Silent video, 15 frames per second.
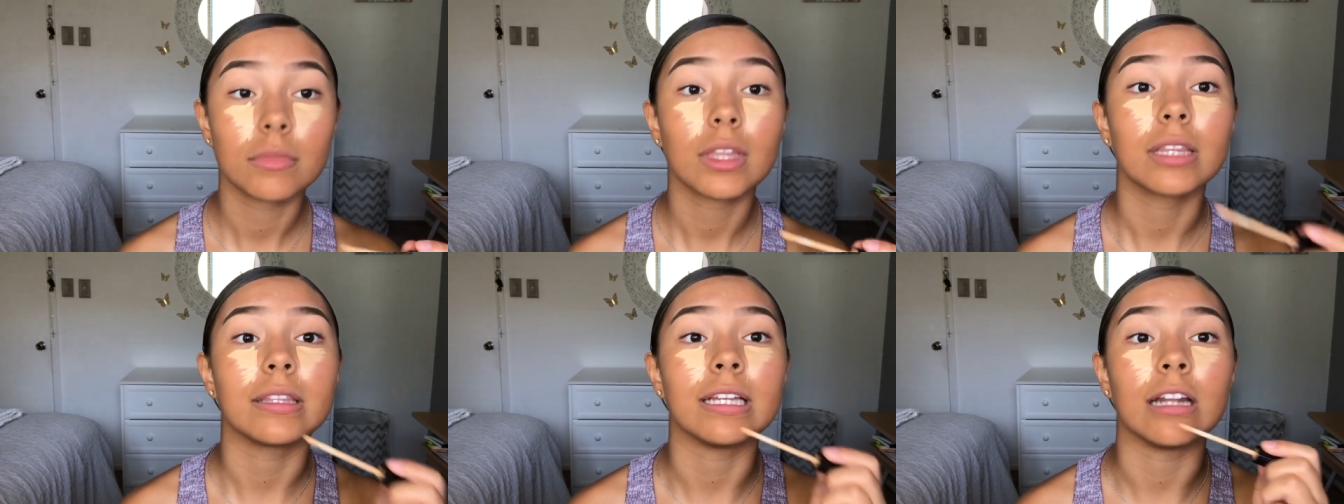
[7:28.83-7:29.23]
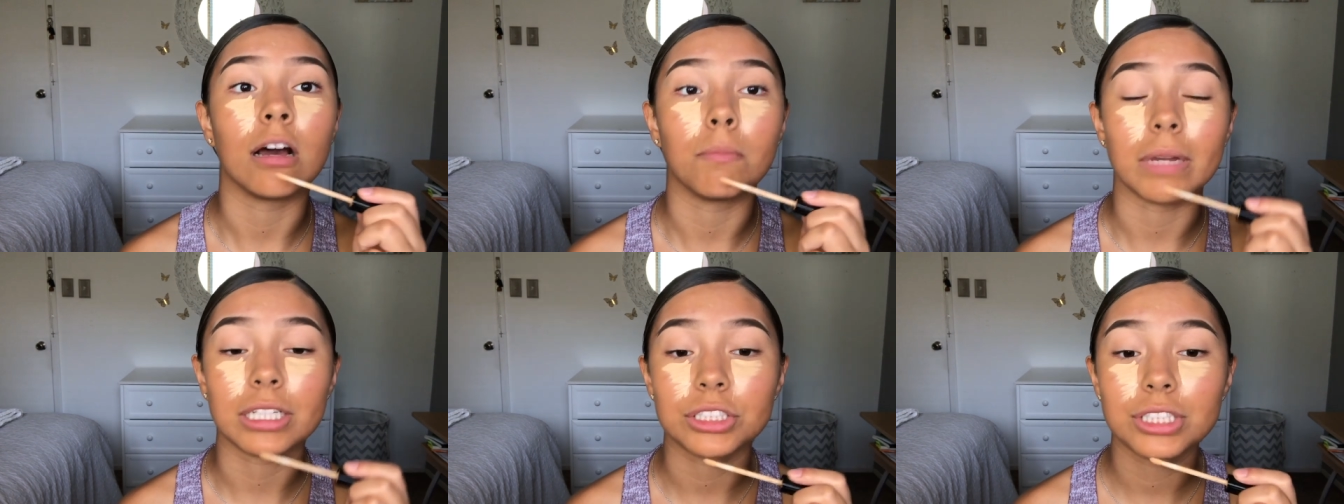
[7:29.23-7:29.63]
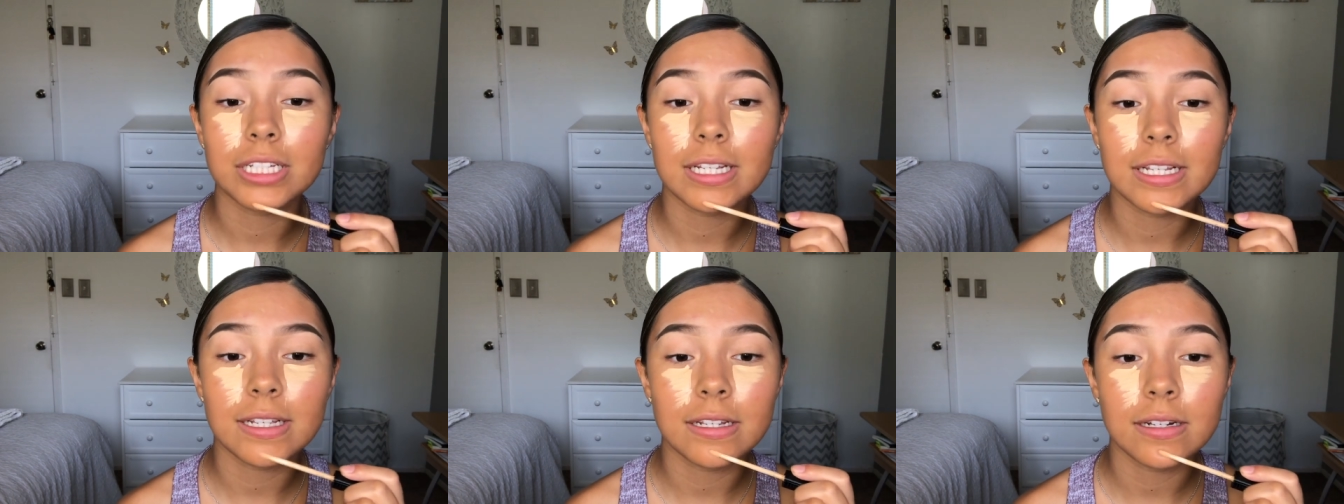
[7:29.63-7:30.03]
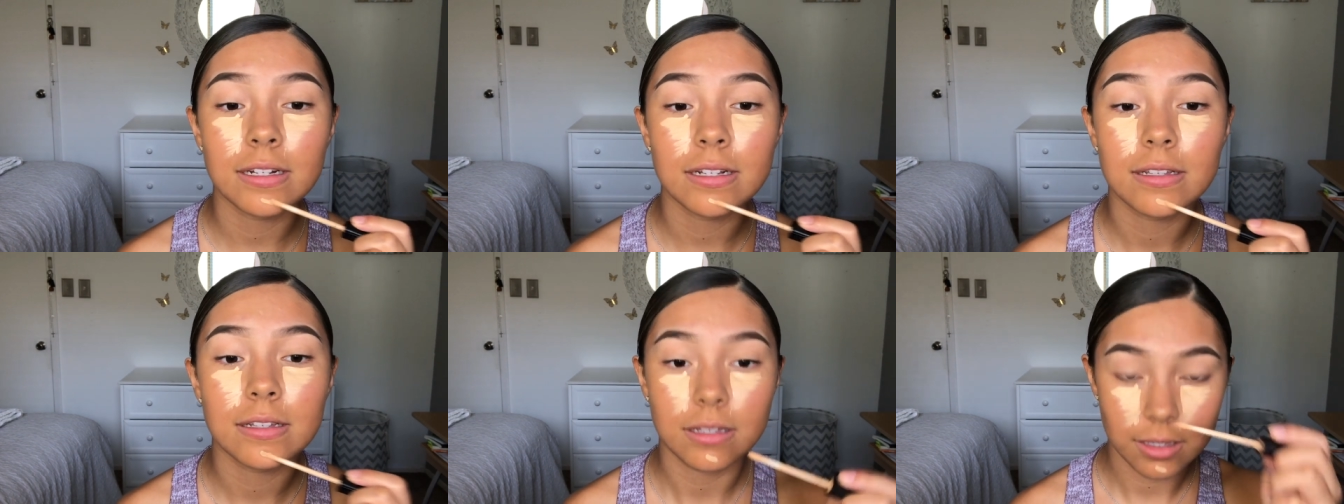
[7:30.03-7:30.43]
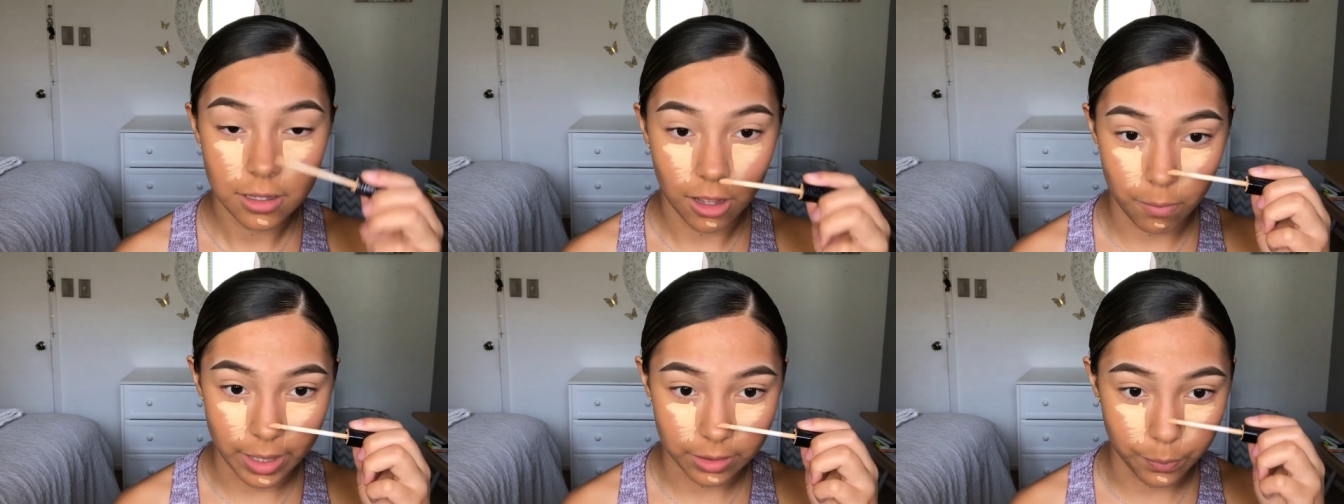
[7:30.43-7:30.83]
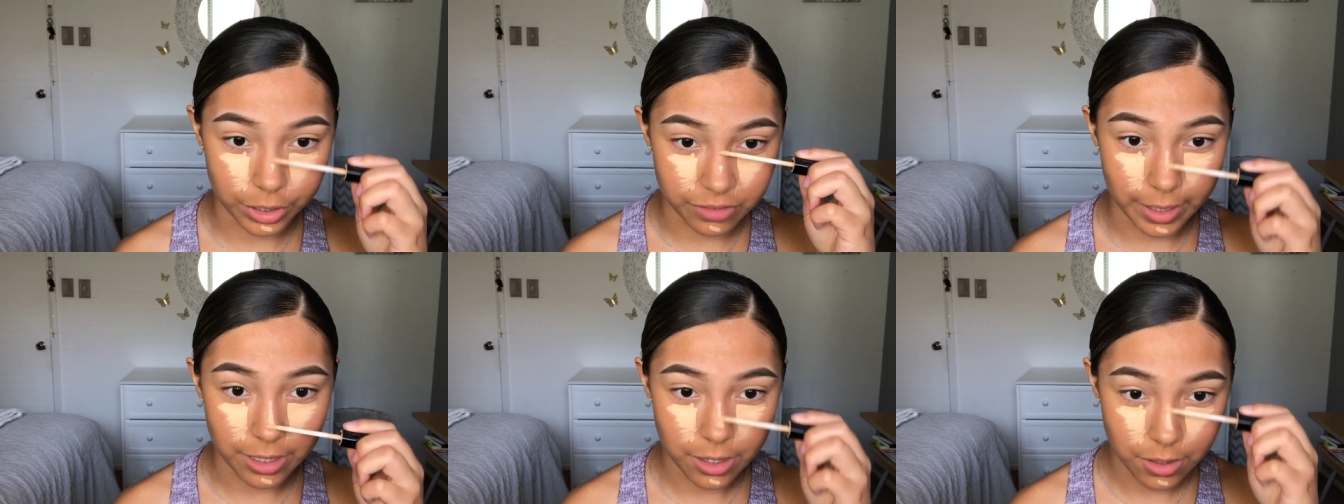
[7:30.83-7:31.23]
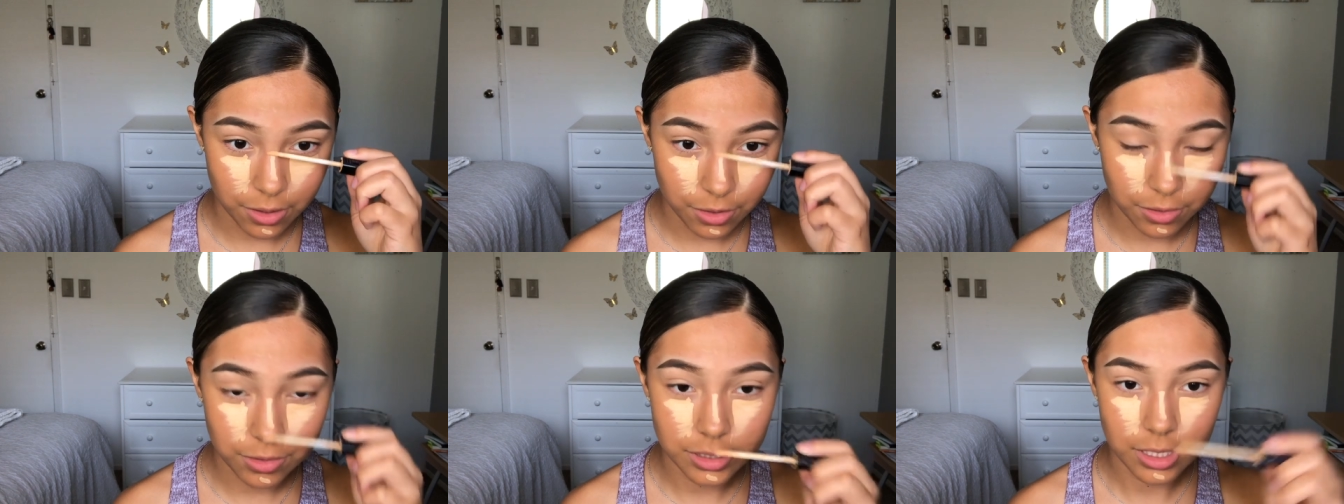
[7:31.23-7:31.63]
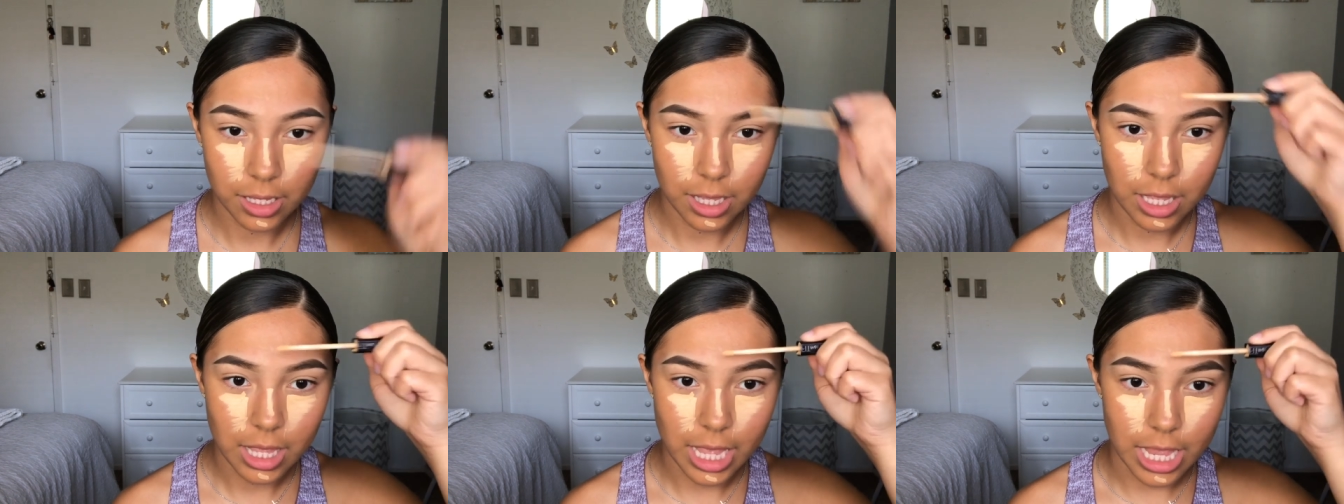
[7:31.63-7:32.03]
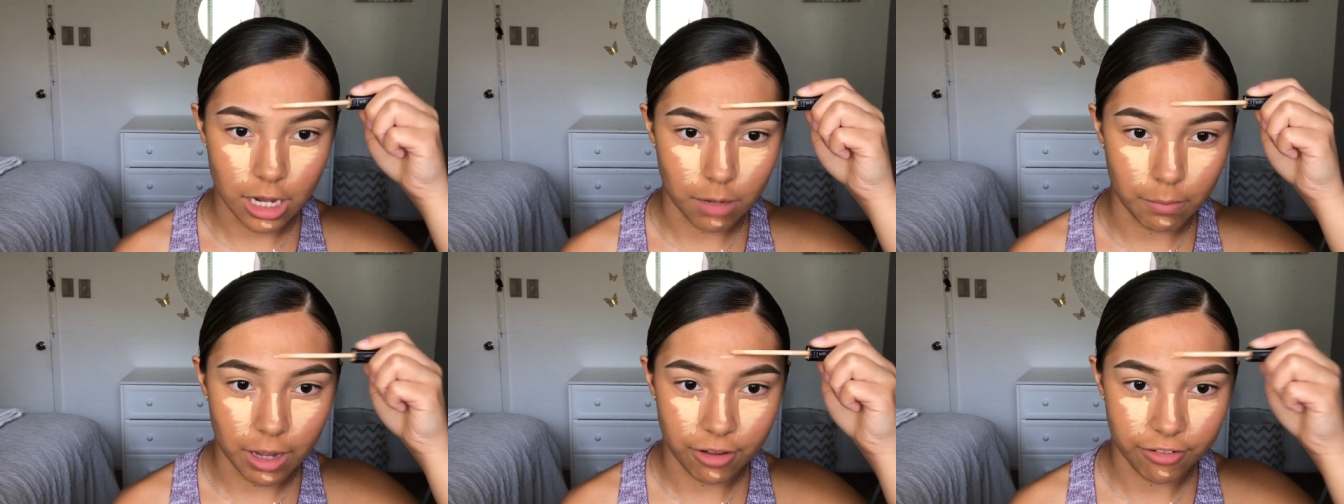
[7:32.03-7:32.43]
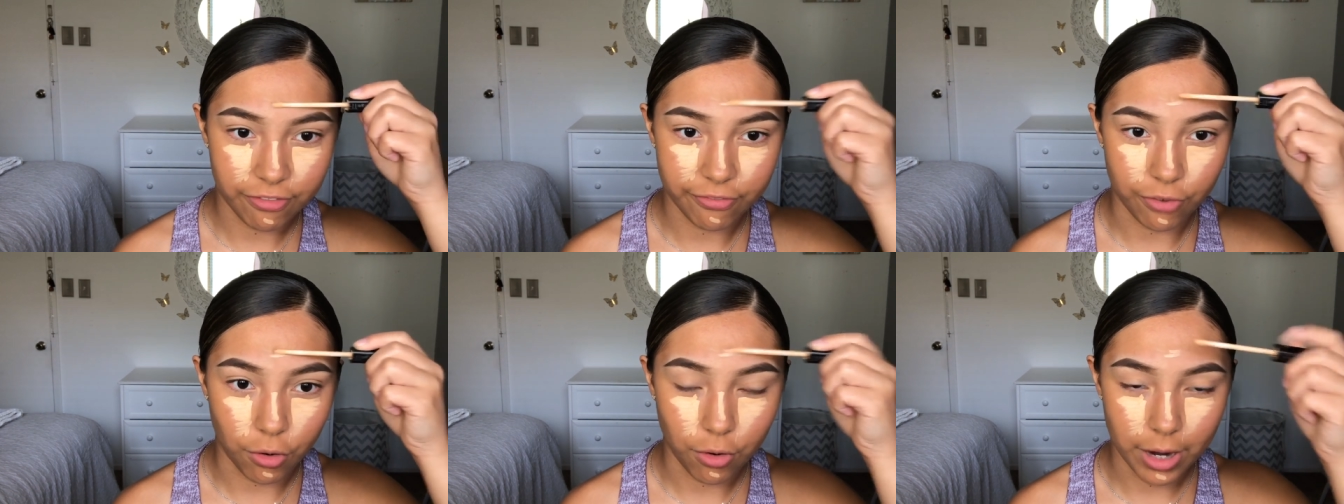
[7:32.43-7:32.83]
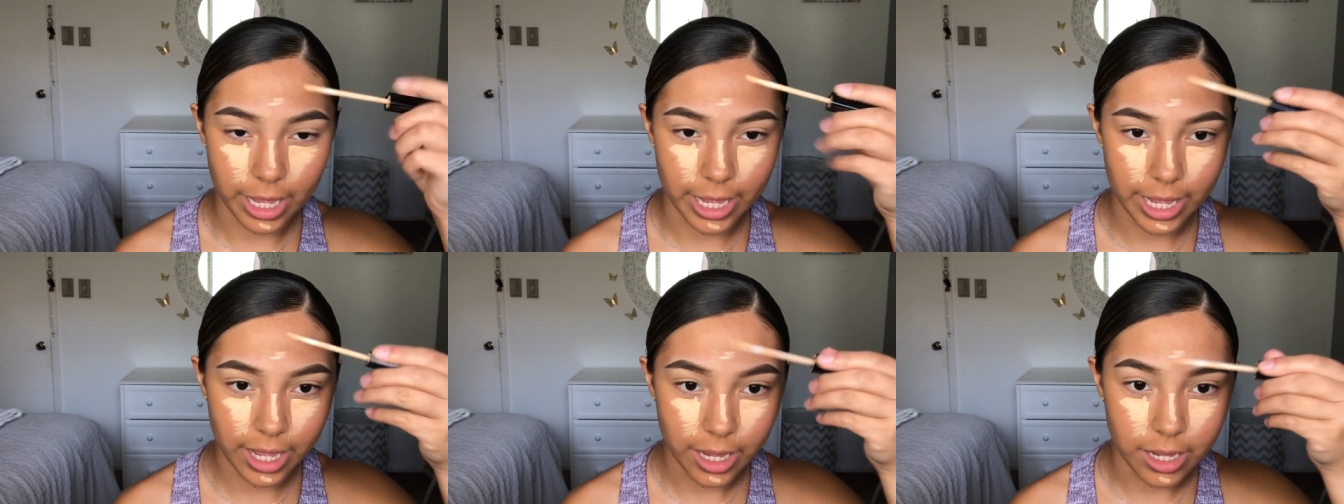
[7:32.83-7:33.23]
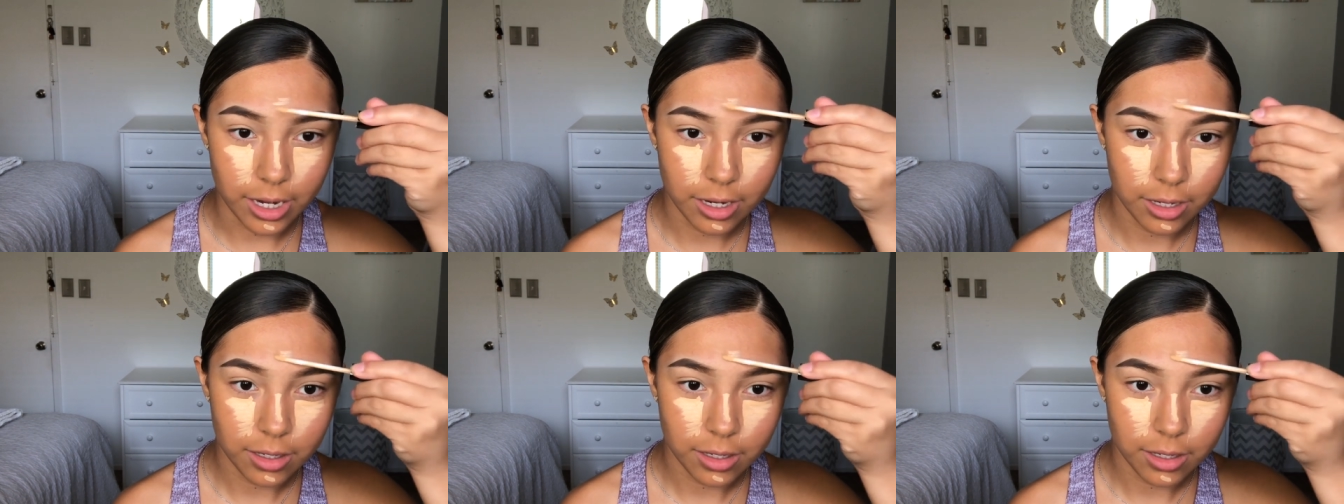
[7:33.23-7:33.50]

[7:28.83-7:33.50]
Then on my chin, nose, and on my forehead.